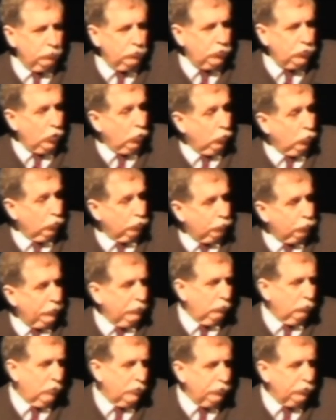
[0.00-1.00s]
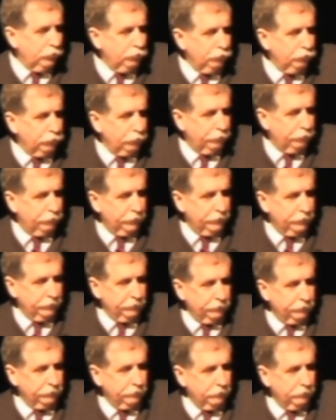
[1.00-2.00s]
tolls. We don't want user
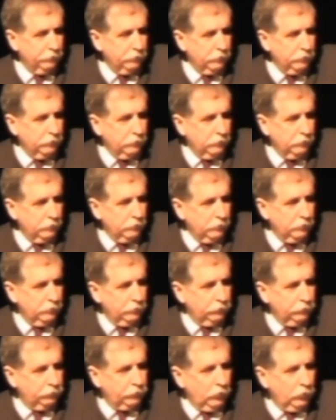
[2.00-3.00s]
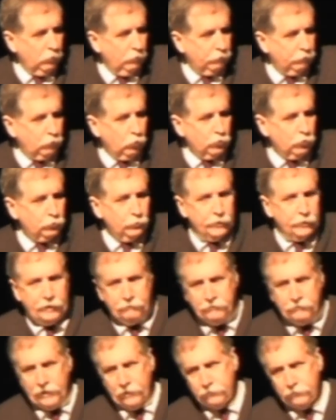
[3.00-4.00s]
fees. So, of course, we
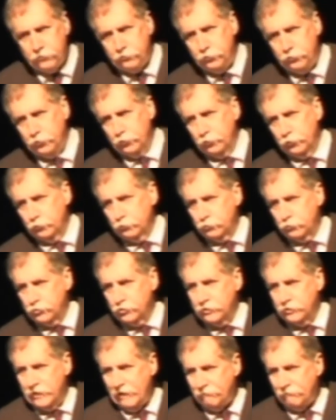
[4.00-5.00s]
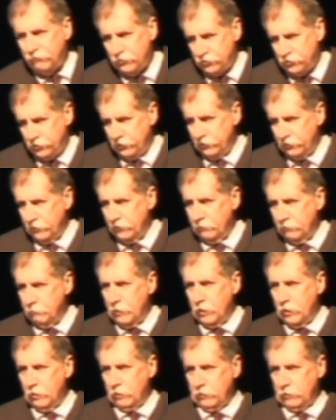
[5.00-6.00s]
have now this huge deficit in
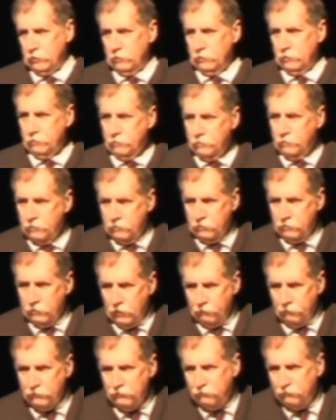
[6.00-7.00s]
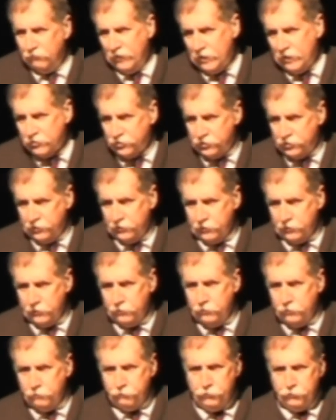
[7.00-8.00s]
America of investing
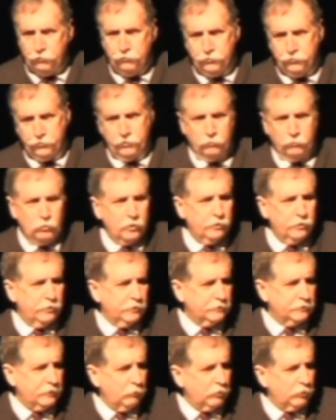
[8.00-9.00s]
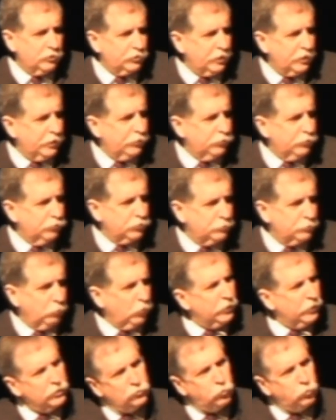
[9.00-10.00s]
in the future. And one of the things I want to say to you this
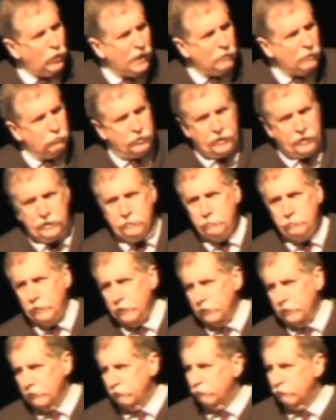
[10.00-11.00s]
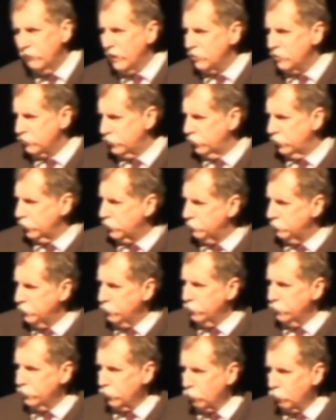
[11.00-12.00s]
morning is, why would anybody invest in a
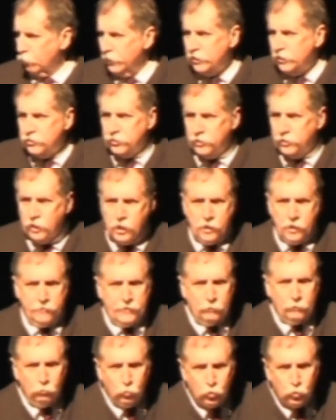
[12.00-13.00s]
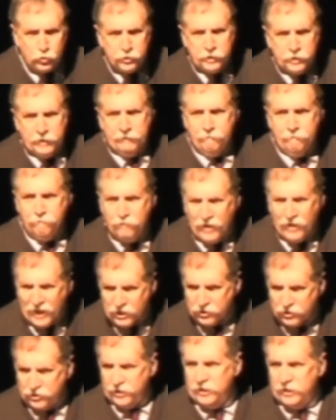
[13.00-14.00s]
community or region that wouldn't
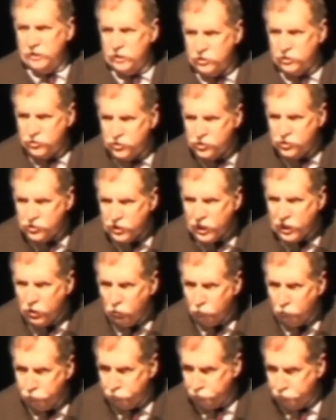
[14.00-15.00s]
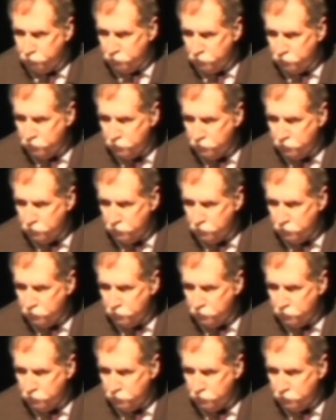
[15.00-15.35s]
invest in itself?